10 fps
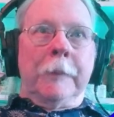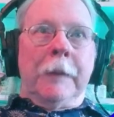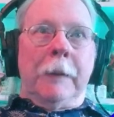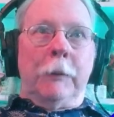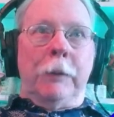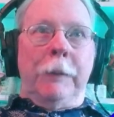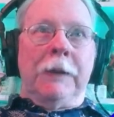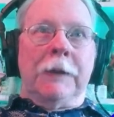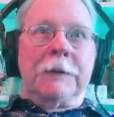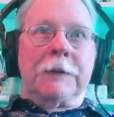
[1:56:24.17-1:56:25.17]
I'm going to
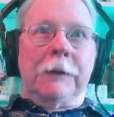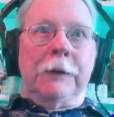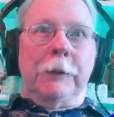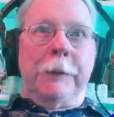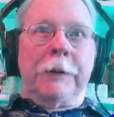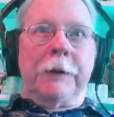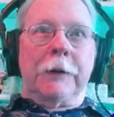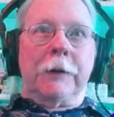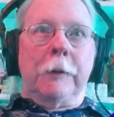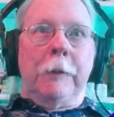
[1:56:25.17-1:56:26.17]
make this a little bit
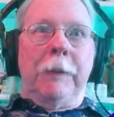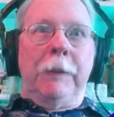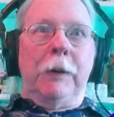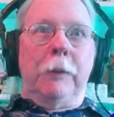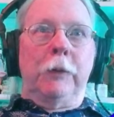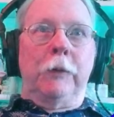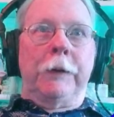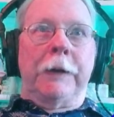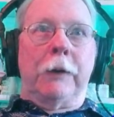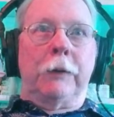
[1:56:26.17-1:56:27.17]
thicker, and maybe I'll move it
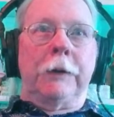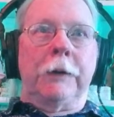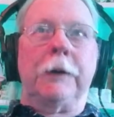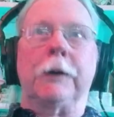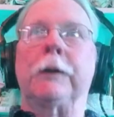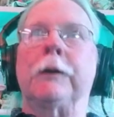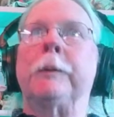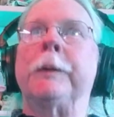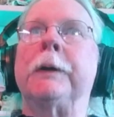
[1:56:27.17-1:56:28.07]
down into here a little bit.